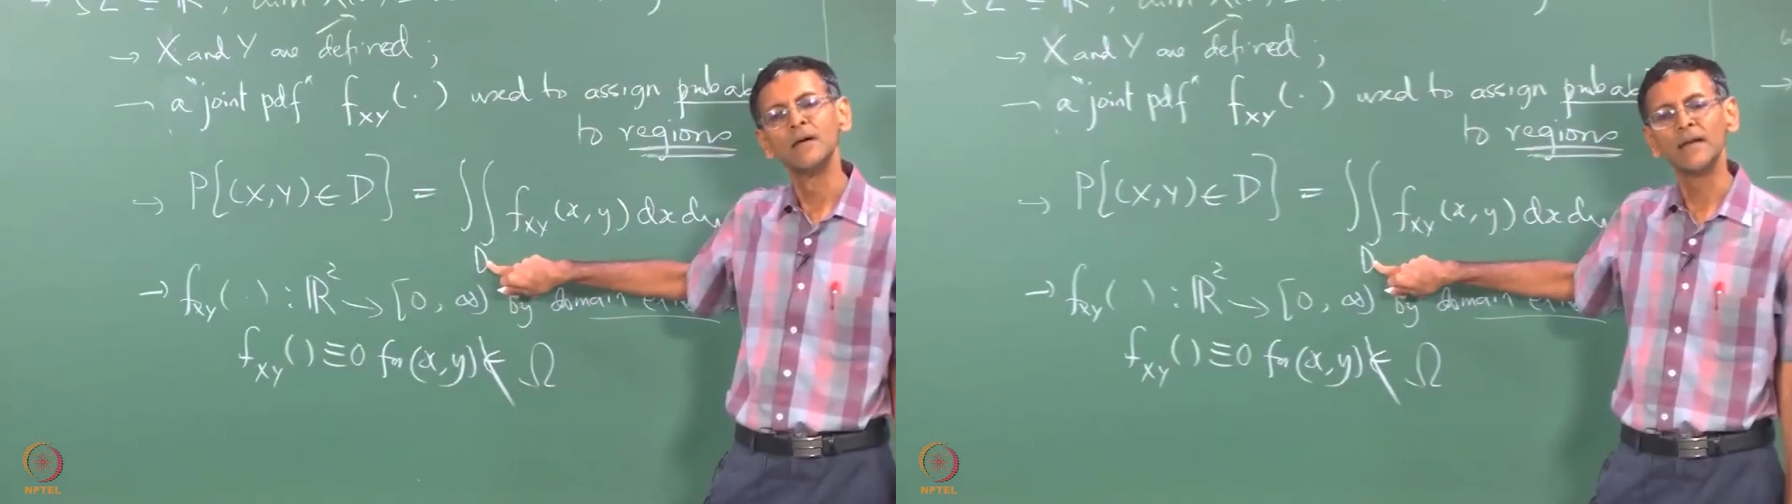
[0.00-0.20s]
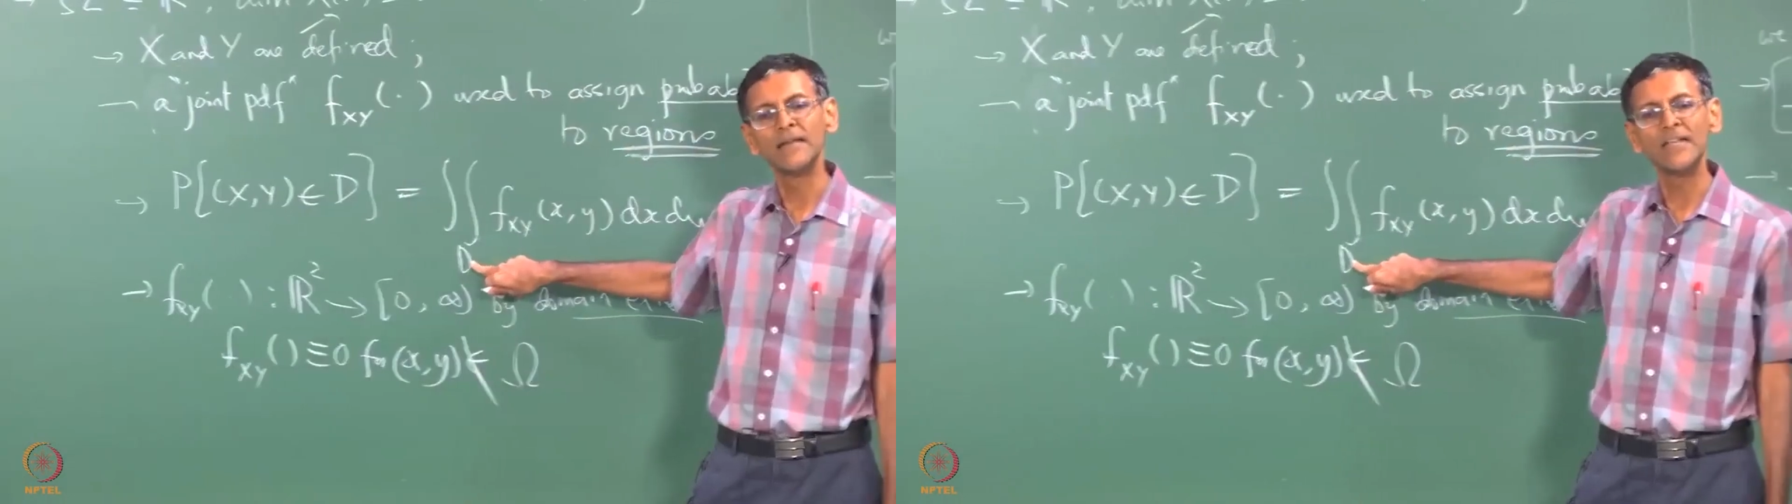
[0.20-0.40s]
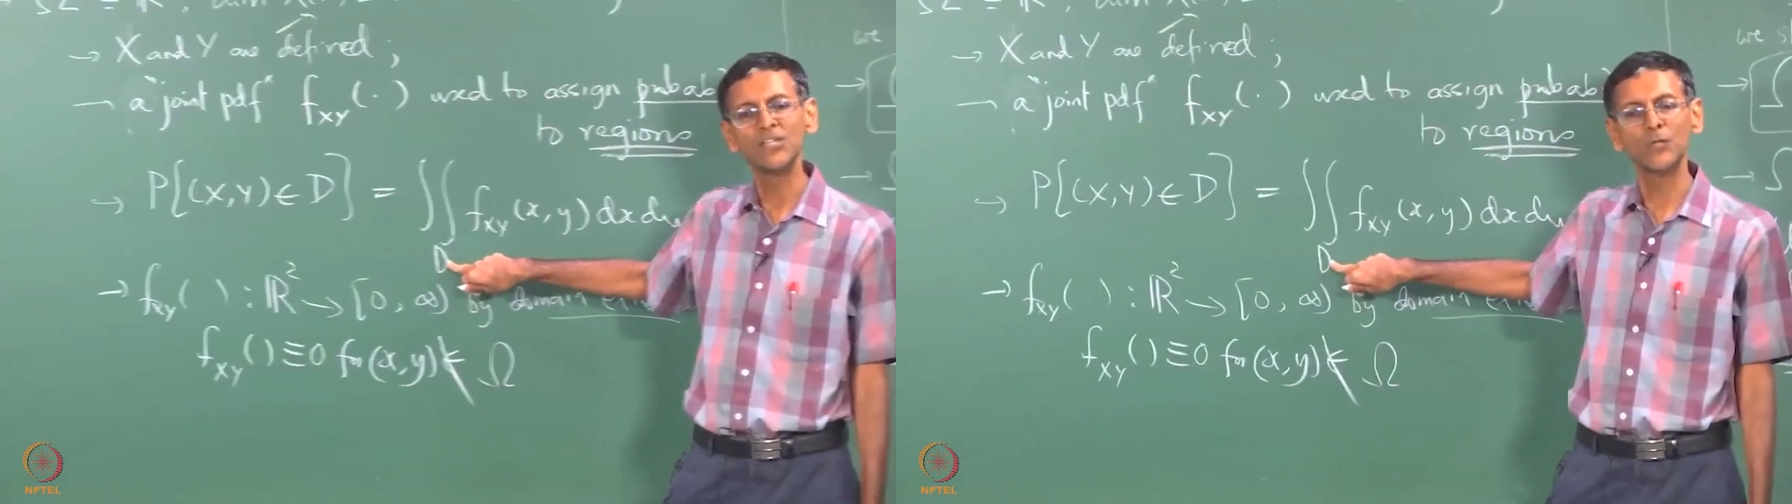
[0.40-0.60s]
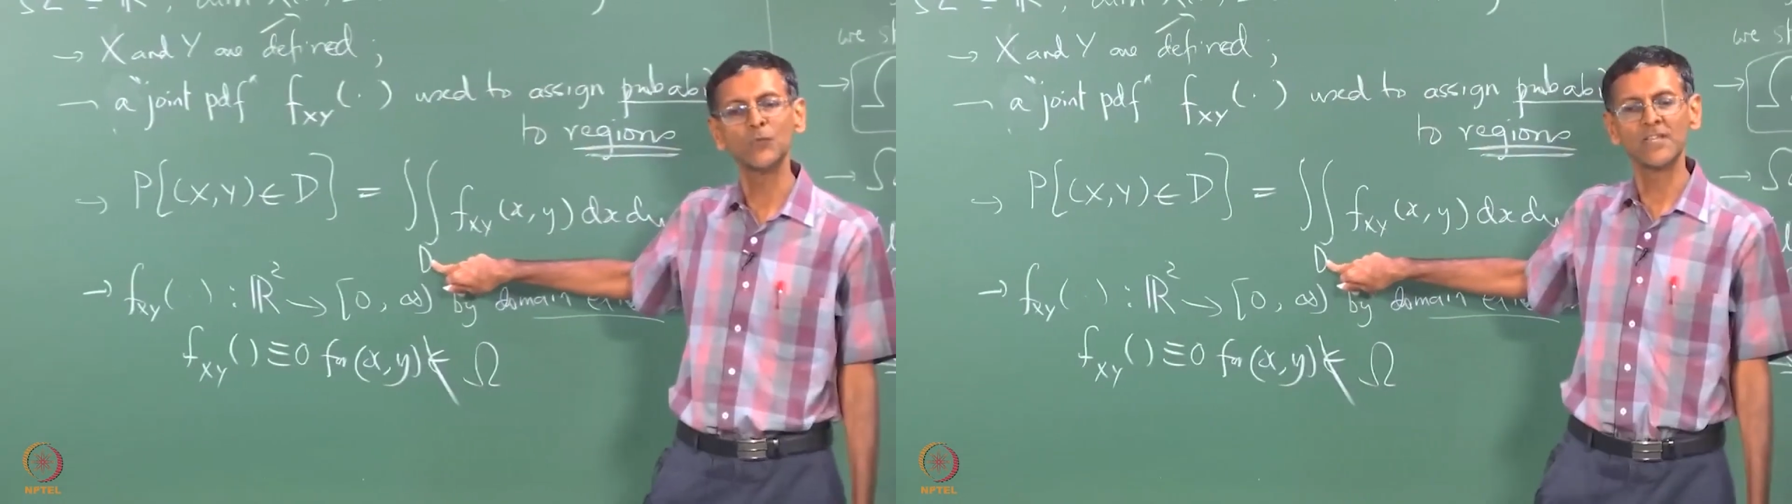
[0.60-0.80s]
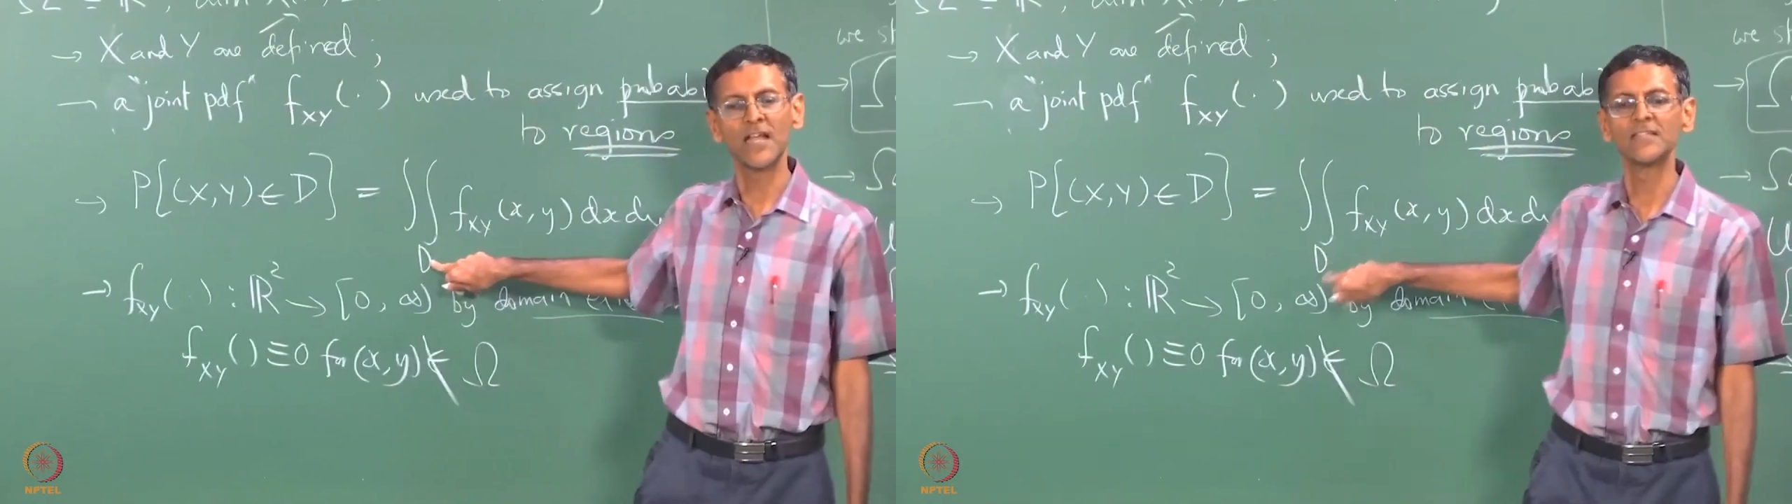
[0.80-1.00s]
a region
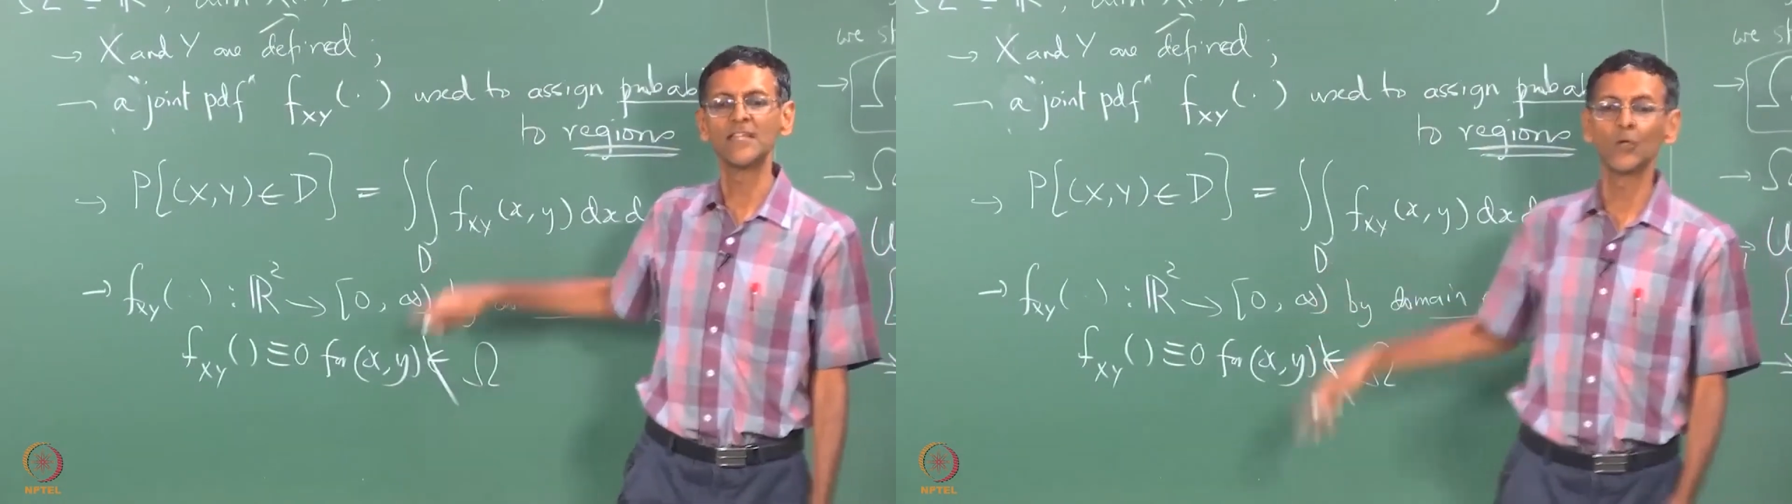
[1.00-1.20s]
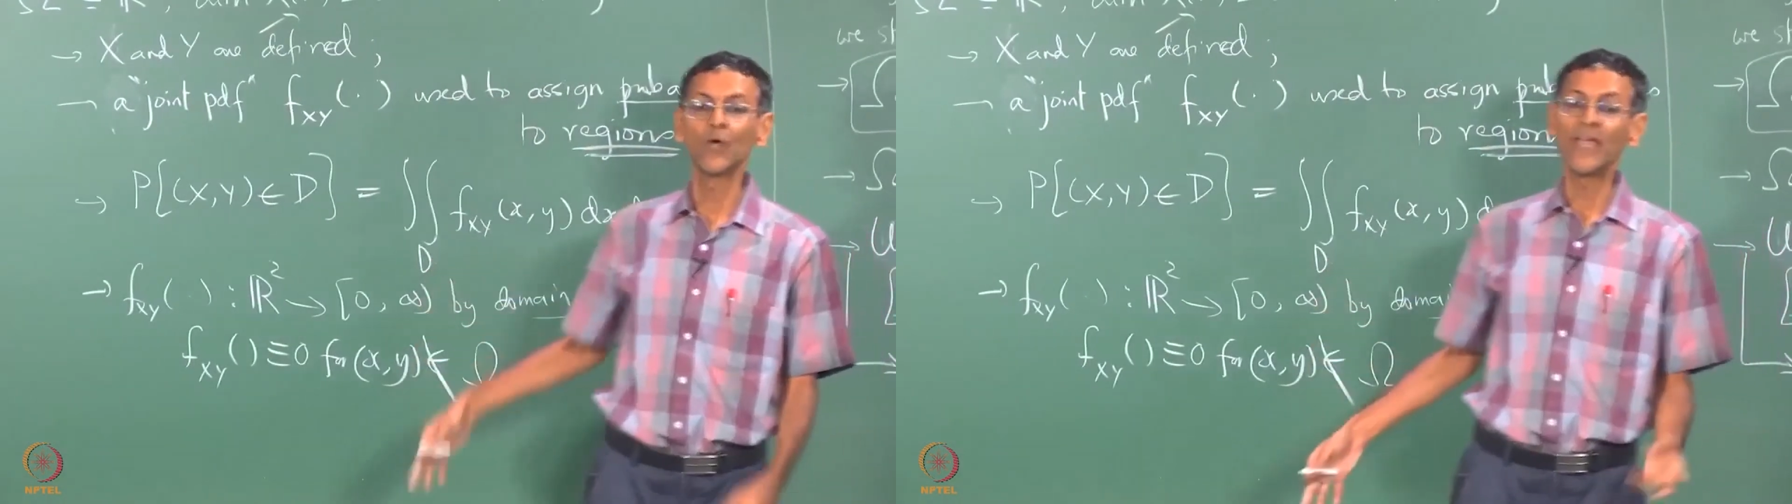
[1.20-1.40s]
which has 0